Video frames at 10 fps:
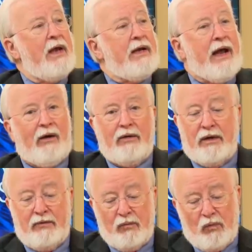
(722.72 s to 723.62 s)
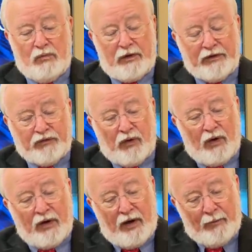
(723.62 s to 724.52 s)
Now, let's
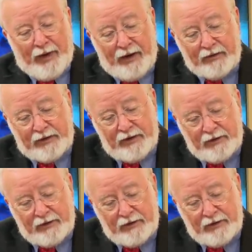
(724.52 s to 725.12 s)
talk about